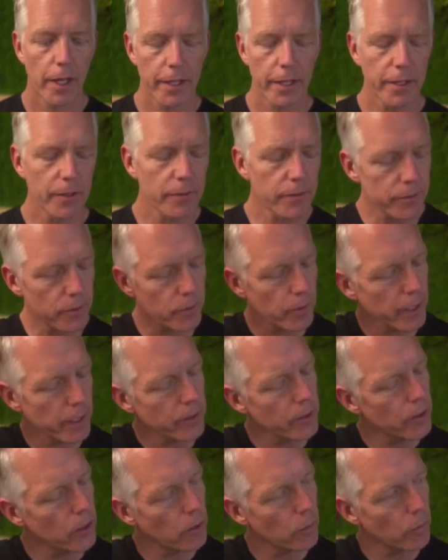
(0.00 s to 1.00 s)
I don't
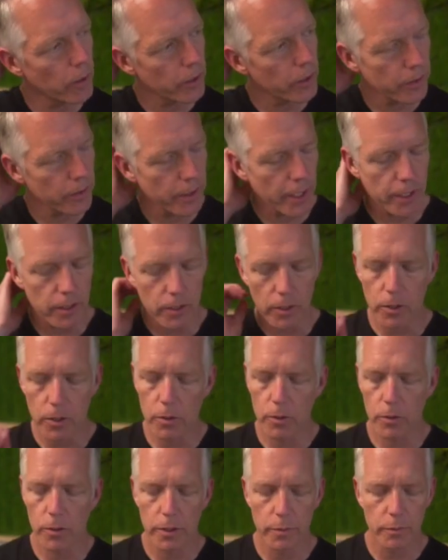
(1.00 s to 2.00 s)
quite know what that
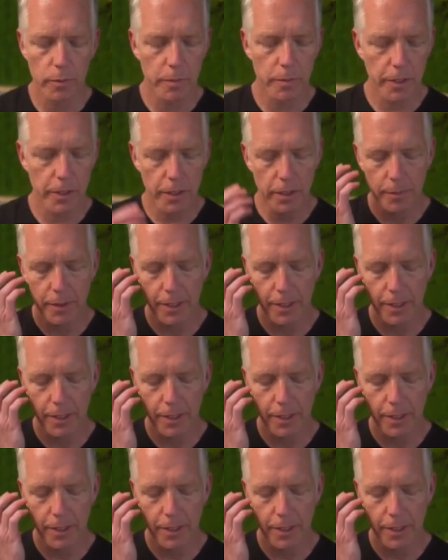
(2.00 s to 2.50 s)
chord would be.